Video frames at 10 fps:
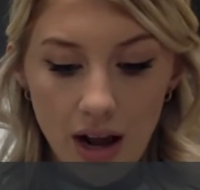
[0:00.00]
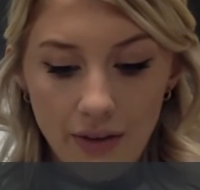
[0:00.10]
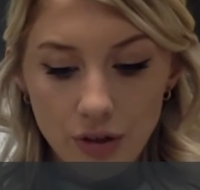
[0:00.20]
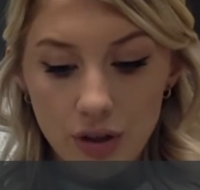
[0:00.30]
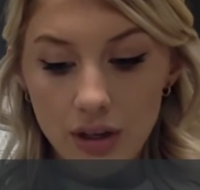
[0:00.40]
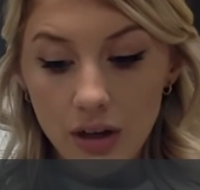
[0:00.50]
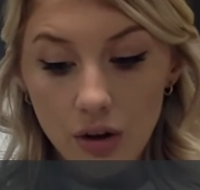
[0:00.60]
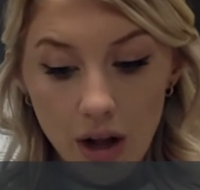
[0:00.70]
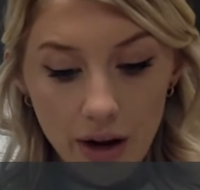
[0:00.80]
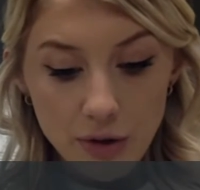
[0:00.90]
after the
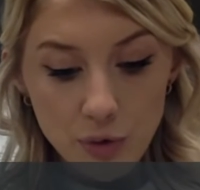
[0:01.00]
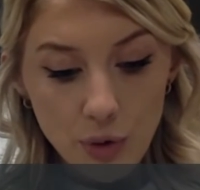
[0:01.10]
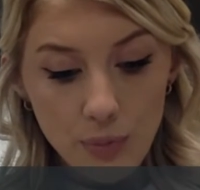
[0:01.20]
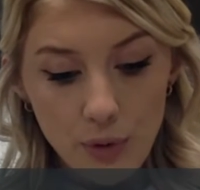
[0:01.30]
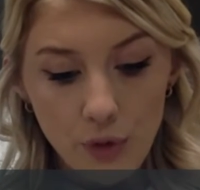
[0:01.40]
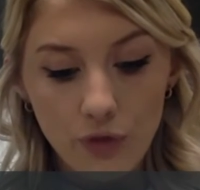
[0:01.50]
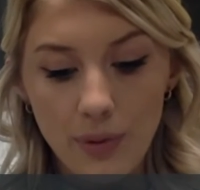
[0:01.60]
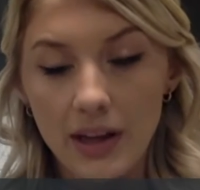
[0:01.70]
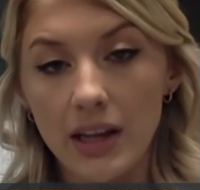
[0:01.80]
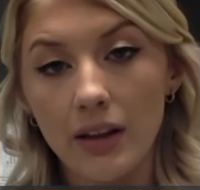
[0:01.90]
nickel ions were removed
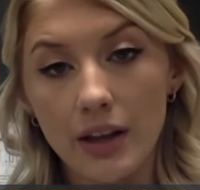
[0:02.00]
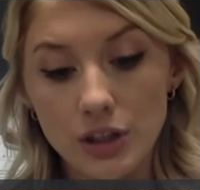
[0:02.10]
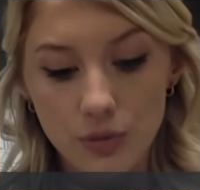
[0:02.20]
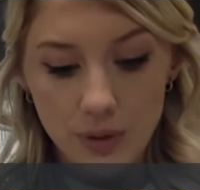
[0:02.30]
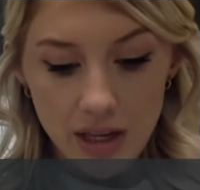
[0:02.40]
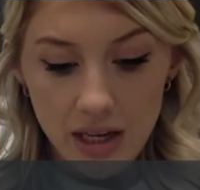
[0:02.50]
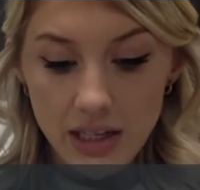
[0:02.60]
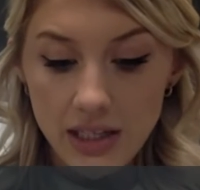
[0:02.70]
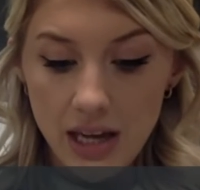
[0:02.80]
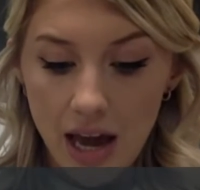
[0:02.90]
by chelation with
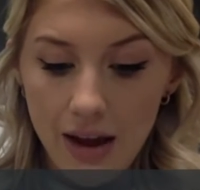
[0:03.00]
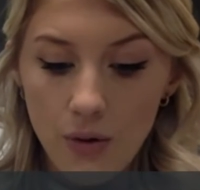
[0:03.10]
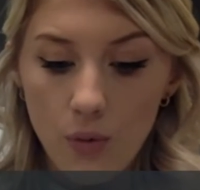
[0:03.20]
EDTA